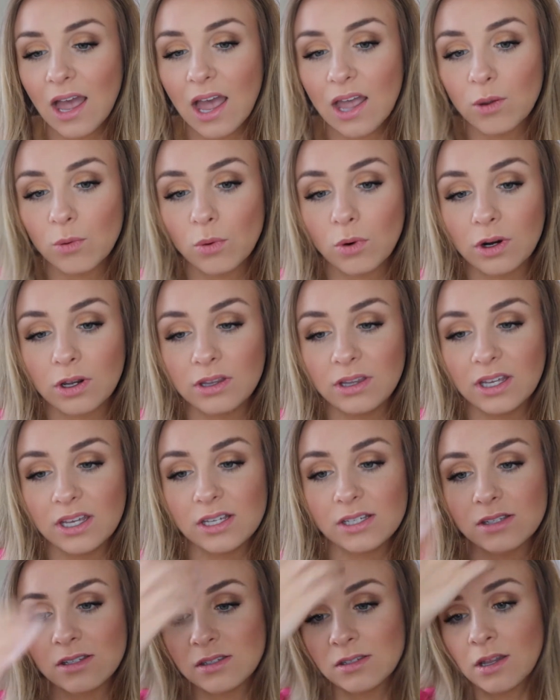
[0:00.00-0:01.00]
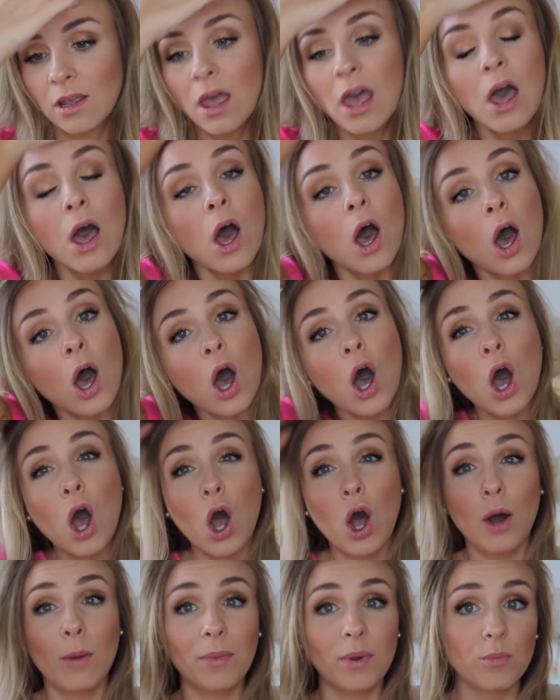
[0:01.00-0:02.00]
I wore this
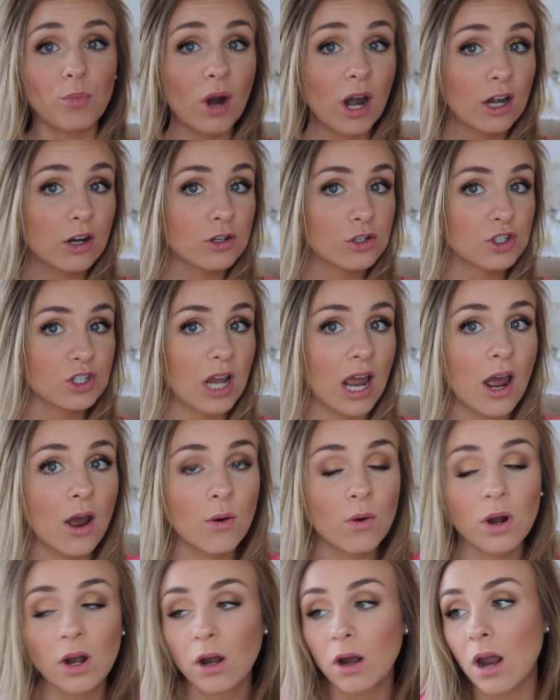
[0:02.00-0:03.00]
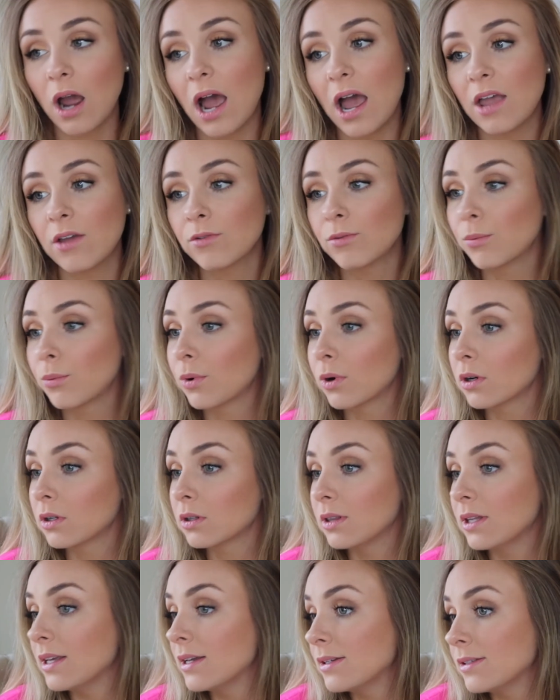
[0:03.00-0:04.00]
on my bridal shower. I've
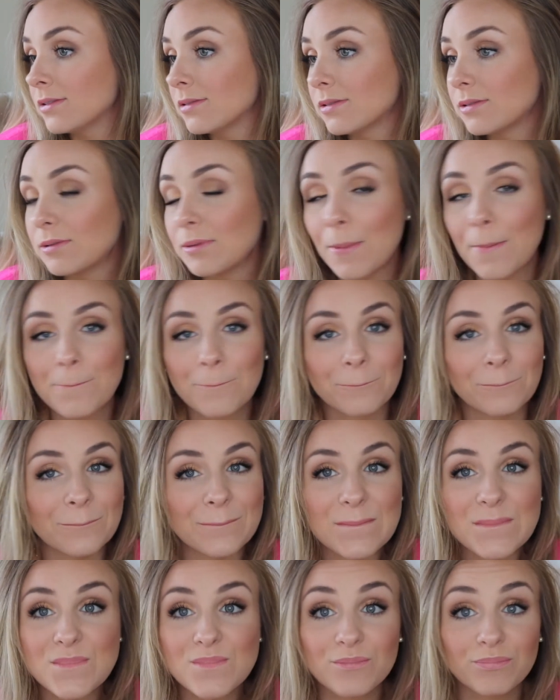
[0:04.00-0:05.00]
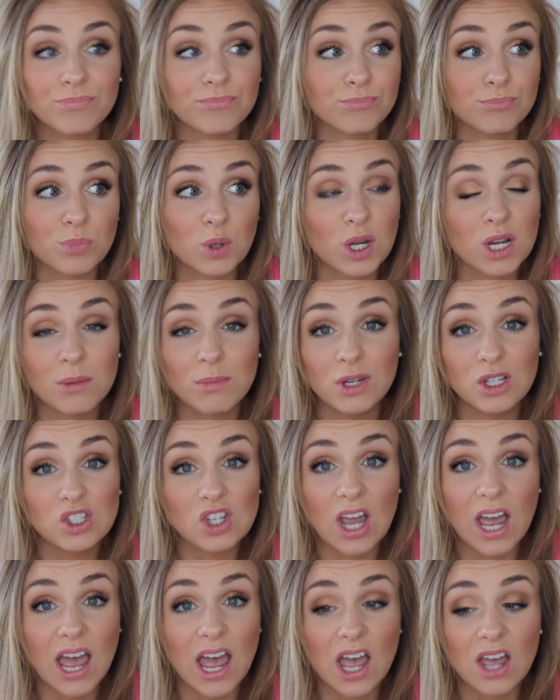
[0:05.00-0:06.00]
worn this pretty much
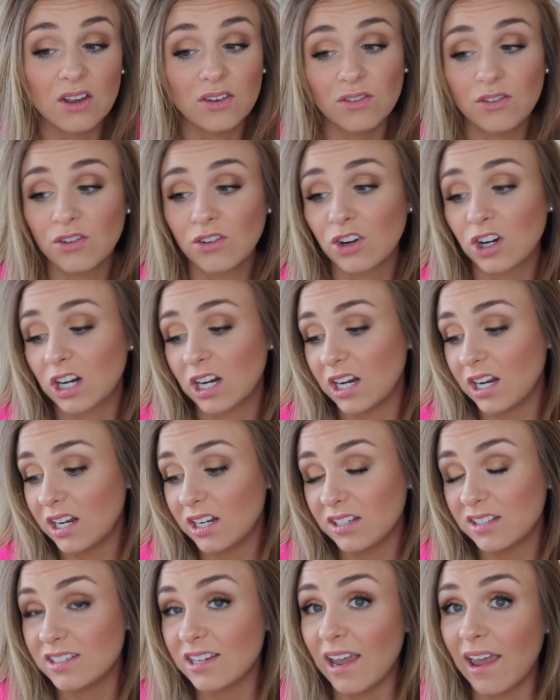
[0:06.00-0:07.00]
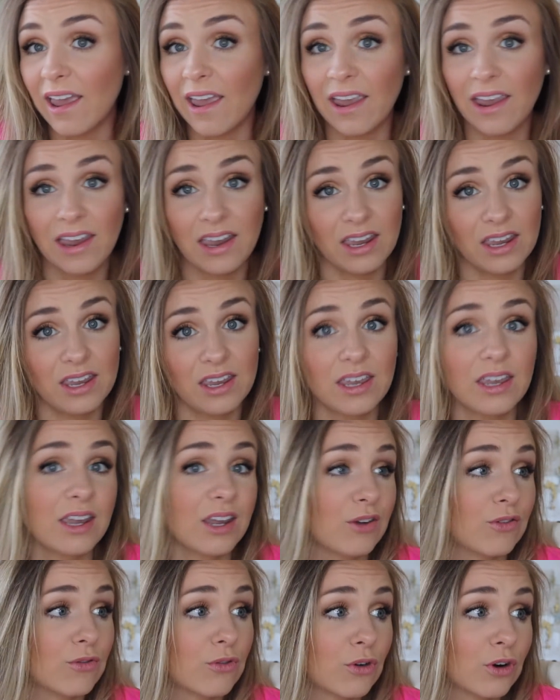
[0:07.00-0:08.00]
every
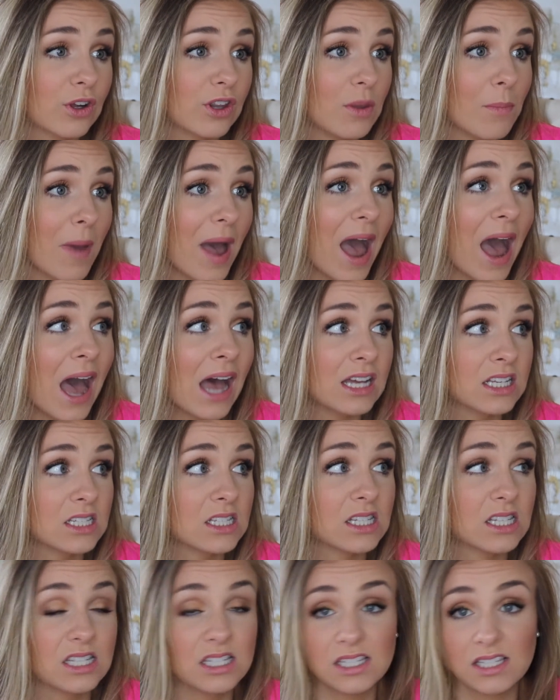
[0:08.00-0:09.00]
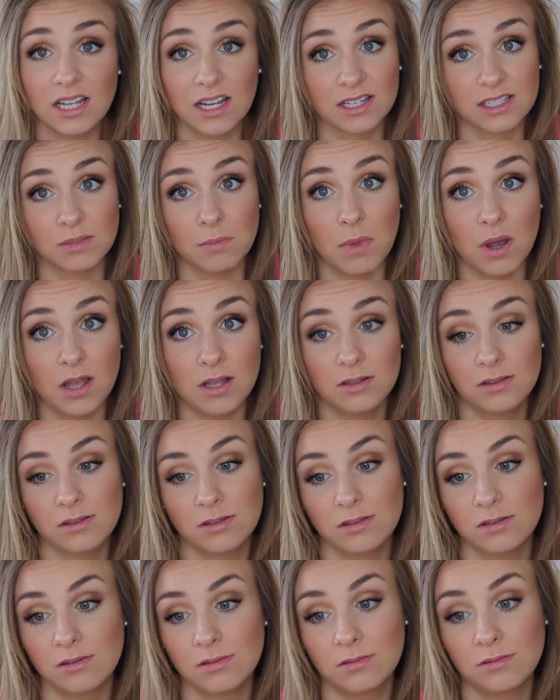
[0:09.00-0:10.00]
day for the past 6
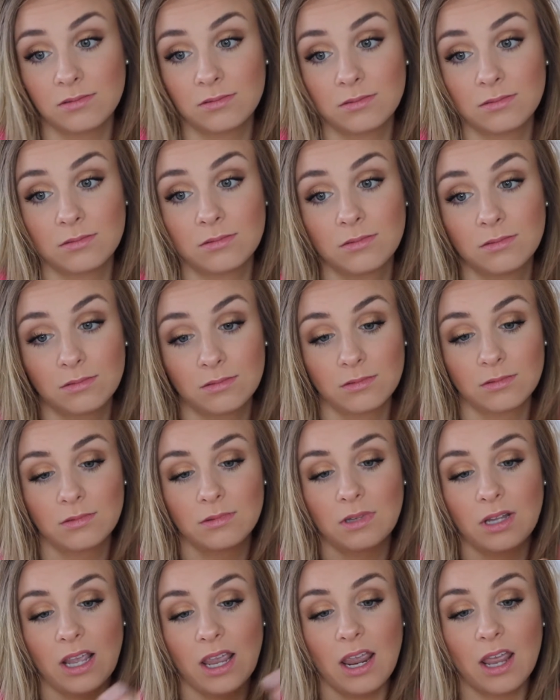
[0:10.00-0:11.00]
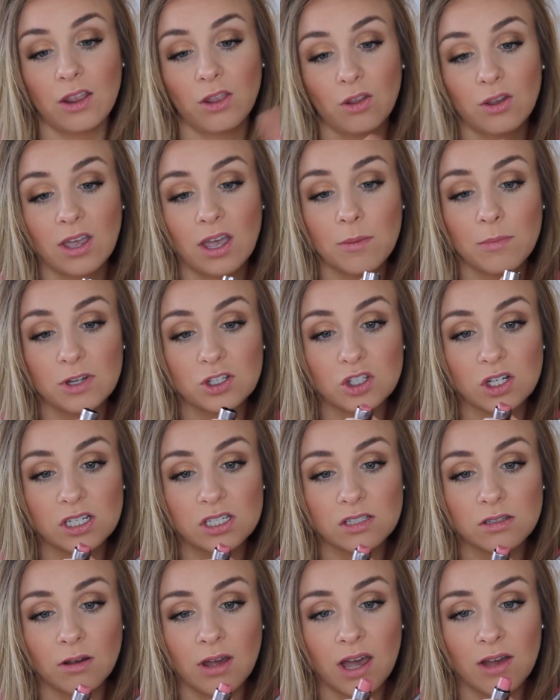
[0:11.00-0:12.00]
months. And look how much I
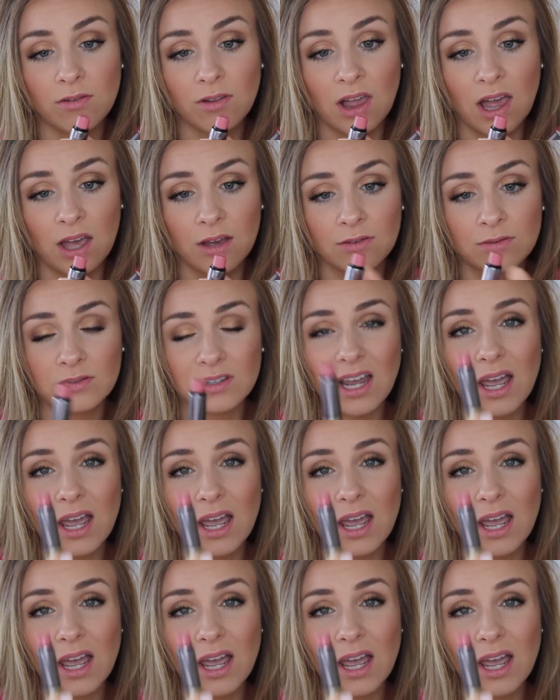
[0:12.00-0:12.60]
still have left.